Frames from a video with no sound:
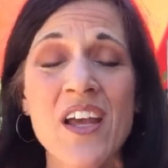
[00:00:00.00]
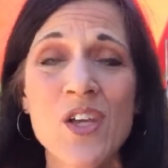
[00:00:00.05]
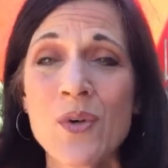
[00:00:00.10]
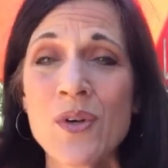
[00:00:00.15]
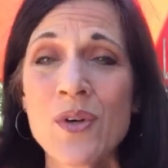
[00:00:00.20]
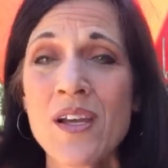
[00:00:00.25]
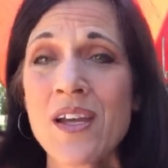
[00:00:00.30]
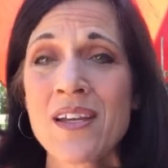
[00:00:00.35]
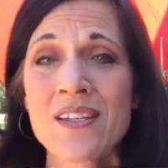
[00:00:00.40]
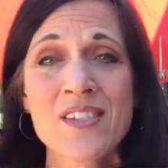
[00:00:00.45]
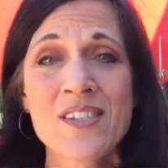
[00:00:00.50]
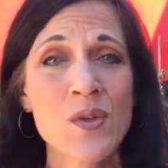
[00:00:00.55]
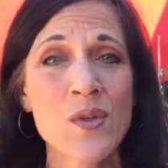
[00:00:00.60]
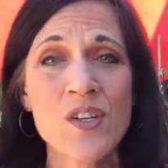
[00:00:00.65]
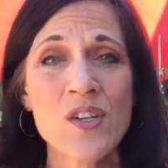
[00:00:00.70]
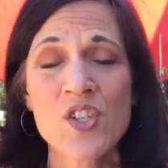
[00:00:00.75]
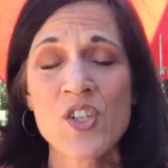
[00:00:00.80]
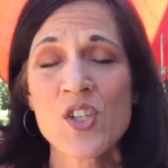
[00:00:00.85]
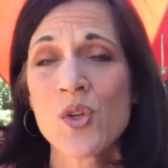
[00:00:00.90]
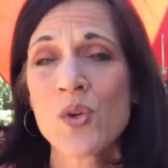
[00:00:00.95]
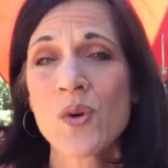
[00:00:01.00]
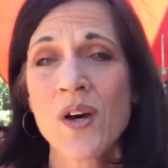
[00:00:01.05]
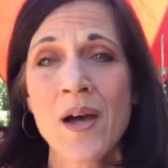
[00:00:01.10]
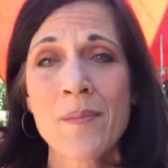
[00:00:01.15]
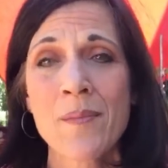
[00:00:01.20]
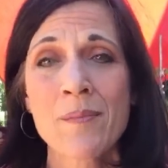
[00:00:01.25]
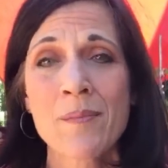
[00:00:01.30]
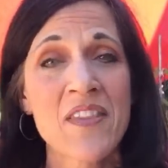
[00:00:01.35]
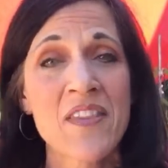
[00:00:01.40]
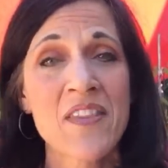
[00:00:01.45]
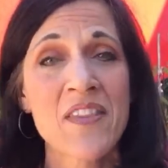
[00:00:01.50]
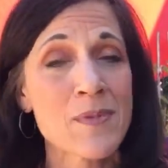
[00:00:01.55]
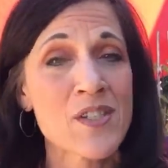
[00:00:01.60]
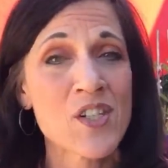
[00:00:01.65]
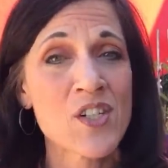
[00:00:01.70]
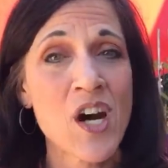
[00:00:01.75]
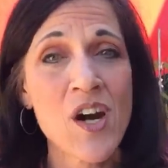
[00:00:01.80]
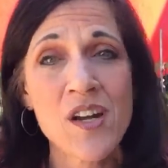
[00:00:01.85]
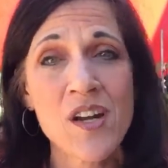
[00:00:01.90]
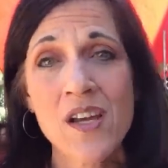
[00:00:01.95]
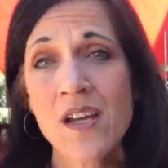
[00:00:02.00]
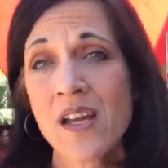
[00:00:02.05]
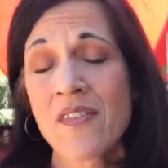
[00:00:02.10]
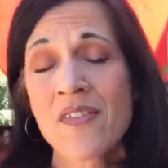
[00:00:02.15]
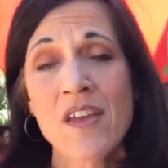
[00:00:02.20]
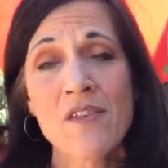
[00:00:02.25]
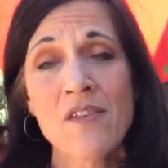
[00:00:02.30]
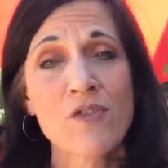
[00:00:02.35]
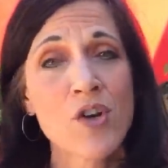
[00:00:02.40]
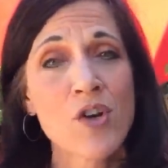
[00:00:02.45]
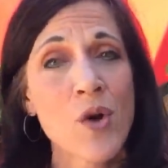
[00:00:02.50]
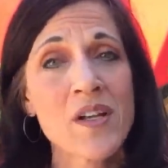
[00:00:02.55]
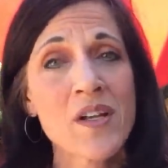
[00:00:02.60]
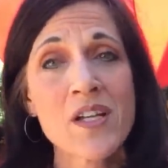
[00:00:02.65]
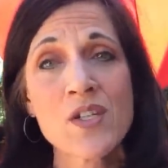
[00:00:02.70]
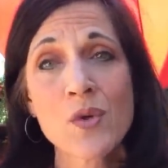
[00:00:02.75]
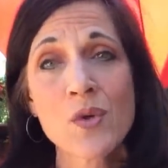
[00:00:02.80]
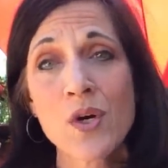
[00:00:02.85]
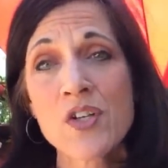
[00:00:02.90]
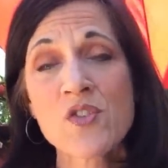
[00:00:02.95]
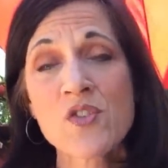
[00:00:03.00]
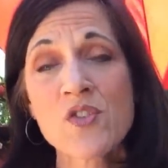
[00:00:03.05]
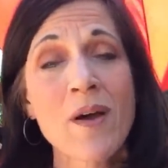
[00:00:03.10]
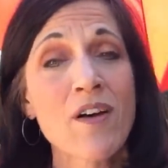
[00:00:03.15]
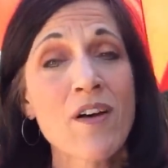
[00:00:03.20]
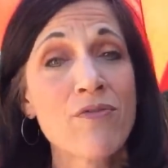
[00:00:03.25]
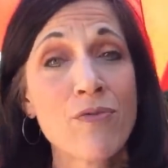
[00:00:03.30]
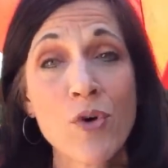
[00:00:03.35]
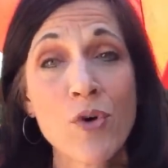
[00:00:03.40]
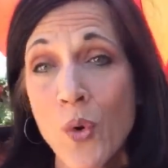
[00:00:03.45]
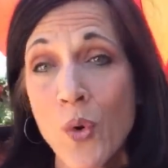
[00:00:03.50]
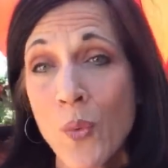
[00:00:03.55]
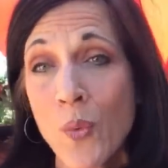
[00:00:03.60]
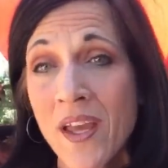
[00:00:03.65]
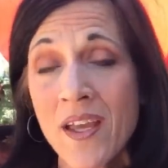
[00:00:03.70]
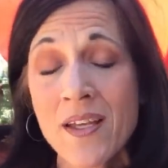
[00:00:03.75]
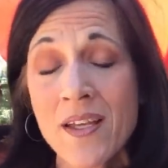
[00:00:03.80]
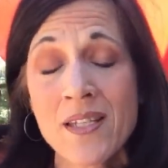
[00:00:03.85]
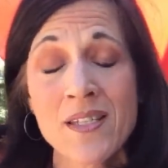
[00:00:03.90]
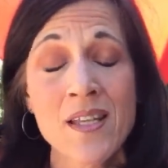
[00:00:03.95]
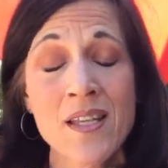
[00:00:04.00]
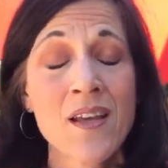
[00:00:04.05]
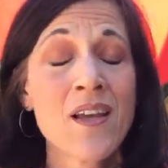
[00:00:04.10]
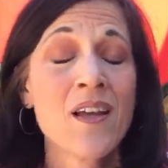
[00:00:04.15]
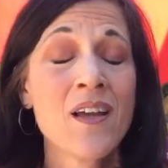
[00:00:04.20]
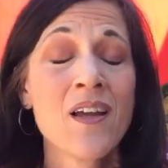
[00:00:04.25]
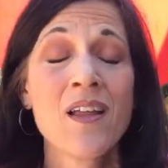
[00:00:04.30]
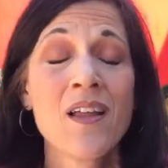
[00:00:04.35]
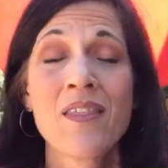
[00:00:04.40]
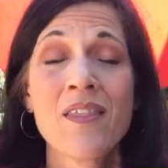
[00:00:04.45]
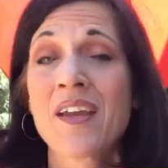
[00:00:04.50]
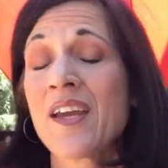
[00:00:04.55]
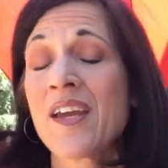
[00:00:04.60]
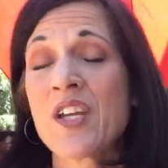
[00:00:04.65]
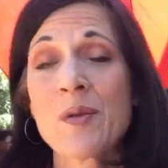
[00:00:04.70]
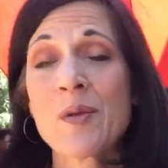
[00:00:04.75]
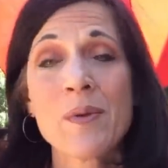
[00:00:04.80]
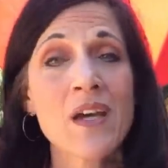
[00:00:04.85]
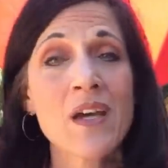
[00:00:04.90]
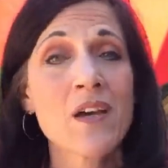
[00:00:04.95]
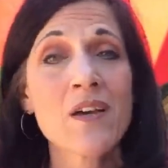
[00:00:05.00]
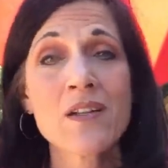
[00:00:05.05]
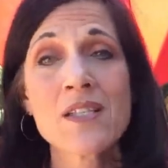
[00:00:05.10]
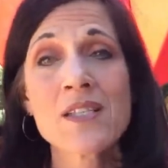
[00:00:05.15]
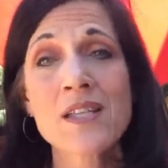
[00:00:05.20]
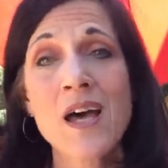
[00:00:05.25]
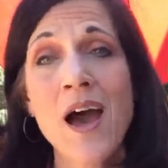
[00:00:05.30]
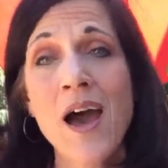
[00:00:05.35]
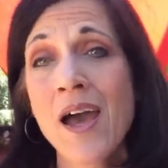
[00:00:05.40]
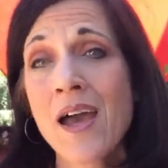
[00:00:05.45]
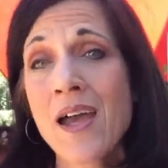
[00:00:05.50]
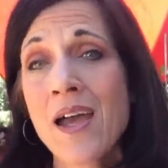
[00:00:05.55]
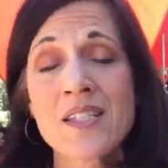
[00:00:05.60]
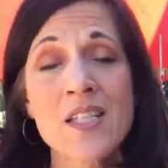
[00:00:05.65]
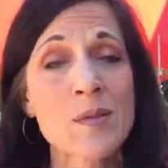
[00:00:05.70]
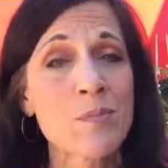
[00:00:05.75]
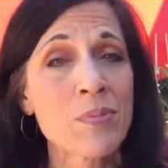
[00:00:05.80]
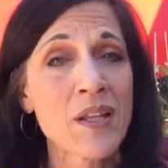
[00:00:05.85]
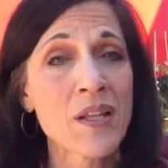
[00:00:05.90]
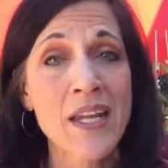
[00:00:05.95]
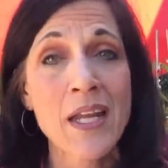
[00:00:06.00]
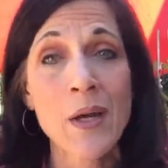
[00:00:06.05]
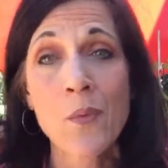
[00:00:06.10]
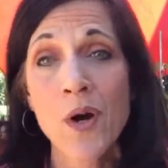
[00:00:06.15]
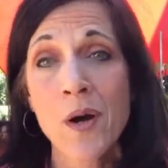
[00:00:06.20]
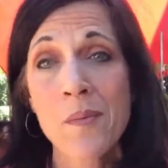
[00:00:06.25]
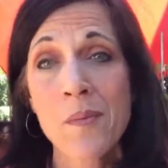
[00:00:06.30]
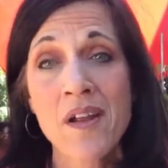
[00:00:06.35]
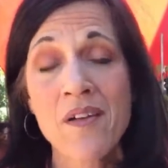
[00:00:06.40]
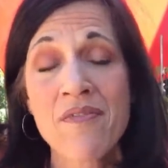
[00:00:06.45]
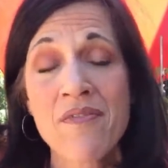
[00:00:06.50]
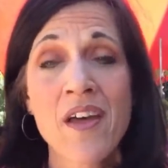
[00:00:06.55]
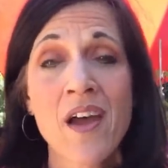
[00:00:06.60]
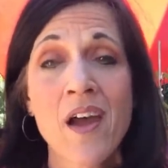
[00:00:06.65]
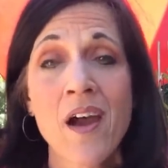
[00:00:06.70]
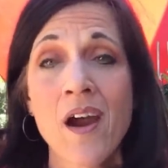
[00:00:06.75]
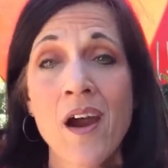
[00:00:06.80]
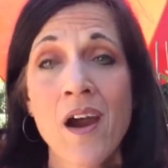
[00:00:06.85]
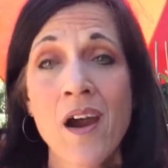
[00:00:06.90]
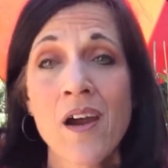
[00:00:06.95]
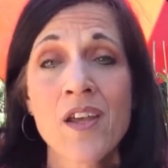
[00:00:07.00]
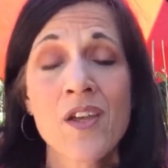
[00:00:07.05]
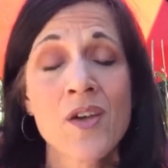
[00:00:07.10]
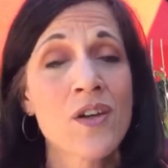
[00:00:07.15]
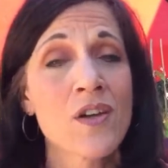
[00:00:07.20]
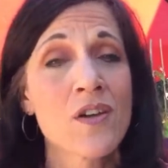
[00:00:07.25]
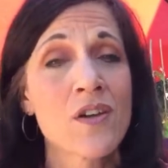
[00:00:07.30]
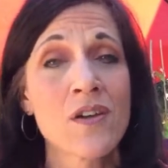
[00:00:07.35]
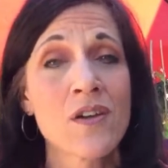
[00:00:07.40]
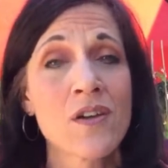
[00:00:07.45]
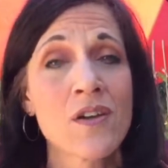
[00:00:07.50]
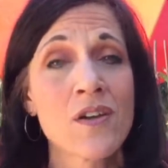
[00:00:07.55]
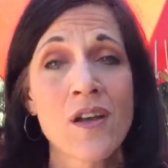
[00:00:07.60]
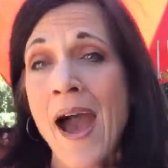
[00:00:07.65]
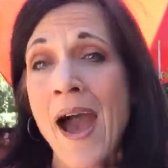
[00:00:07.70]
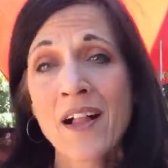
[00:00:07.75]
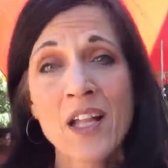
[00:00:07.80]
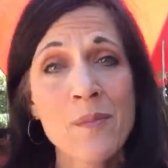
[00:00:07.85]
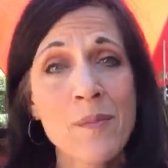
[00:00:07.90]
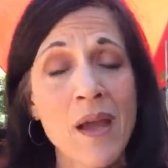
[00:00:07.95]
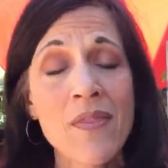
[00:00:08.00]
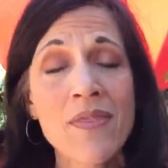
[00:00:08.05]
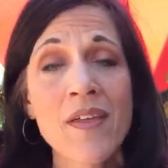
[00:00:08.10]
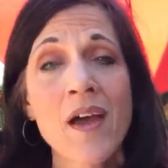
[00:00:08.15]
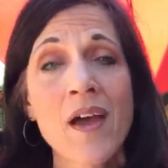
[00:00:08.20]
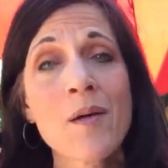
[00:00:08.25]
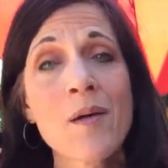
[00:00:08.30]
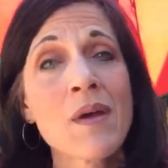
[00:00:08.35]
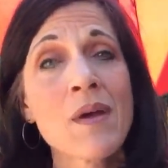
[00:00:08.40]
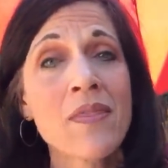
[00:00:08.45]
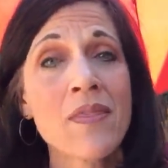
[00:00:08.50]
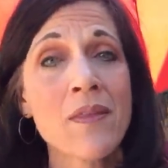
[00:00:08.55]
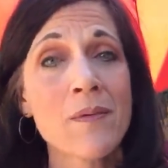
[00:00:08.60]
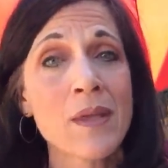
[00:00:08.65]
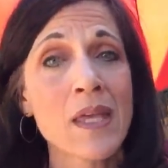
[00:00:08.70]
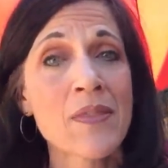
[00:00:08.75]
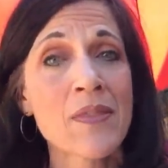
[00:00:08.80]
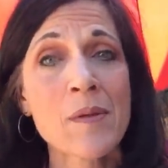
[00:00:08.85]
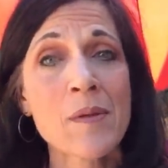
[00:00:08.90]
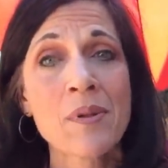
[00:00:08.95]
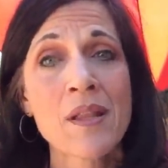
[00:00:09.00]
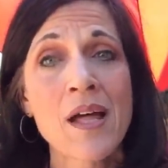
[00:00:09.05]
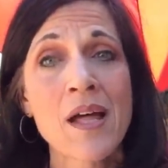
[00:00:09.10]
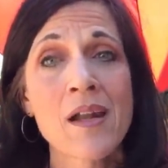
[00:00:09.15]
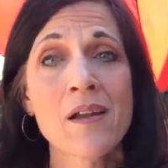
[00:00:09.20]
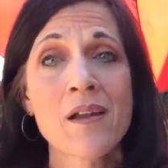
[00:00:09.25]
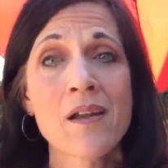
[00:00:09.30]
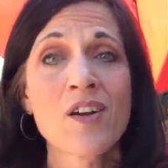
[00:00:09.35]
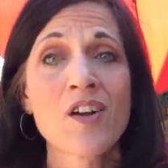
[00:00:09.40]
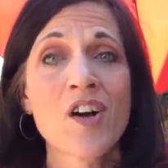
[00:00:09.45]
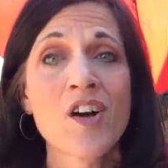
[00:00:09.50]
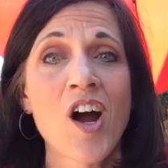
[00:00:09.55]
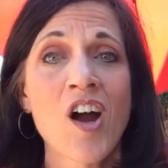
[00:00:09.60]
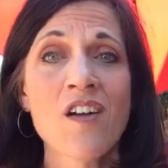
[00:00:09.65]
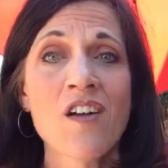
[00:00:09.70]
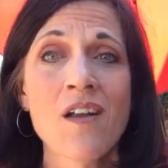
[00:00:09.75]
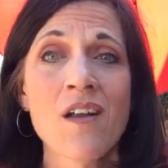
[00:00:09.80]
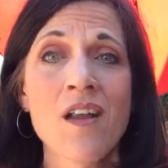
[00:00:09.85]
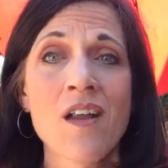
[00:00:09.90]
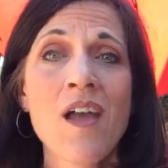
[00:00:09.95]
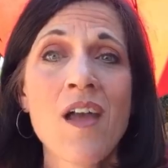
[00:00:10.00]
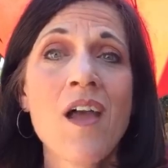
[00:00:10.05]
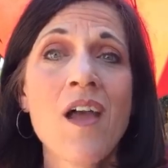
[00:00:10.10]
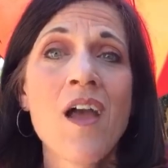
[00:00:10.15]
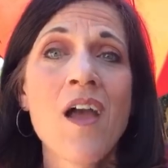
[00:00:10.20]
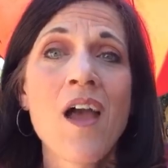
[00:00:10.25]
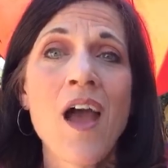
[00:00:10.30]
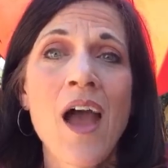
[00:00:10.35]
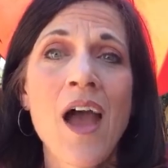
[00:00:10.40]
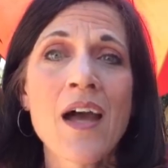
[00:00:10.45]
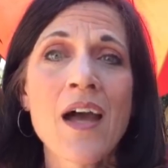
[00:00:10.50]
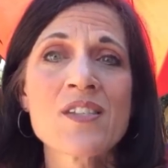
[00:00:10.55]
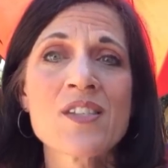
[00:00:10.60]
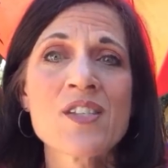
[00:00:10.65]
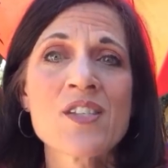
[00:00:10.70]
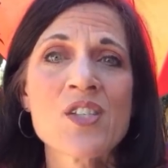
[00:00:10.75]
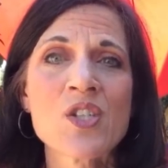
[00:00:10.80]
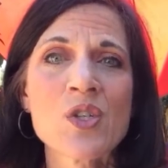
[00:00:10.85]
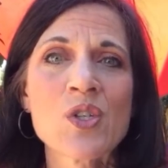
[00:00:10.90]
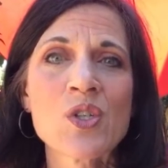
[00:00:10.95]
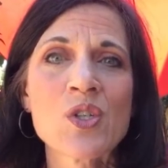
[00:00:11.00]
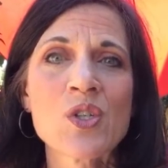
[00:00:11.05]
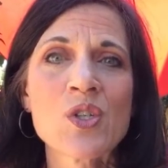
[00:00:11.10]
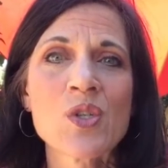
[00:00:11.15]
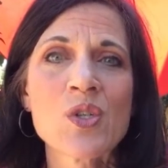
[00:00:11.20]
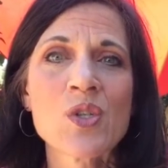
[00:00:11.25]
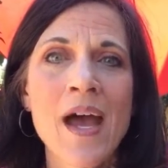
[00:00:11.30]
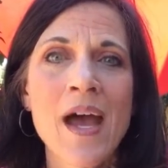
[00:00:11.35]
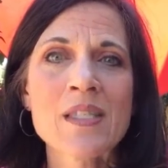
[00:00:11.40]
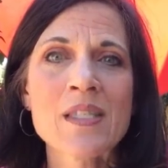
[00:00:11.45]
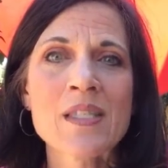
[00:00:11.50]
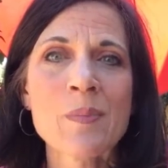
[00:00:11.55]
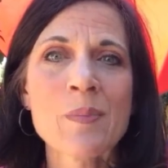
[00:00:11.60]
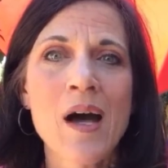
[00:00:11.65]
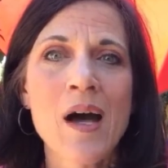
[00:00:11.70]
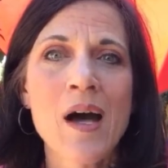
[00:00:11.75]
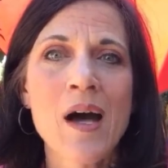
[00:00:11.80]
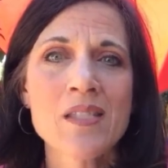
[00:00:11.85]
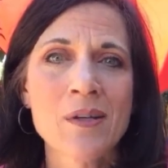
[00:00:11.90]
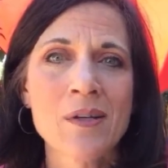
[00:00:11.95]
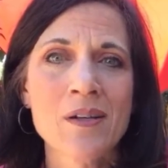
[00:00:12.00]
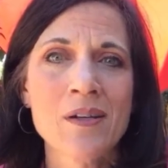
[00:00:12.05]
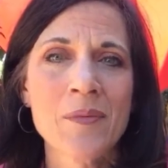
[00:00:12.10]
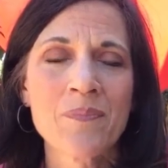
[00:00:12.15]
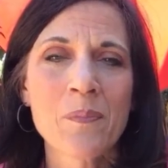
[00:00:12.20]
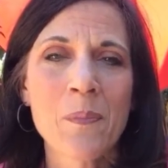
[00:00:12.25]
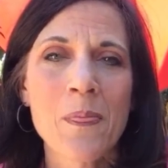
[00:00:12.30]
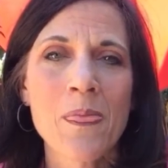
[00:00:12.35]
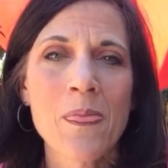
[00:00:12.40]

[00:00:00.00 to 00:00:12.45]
You can, as soon as you um, get them started and they've grown indoors for about four weeks, they're getting to be a good size. It's plenty warm enough there. You can acclimate them and then get them planted in your garden as soon as possible.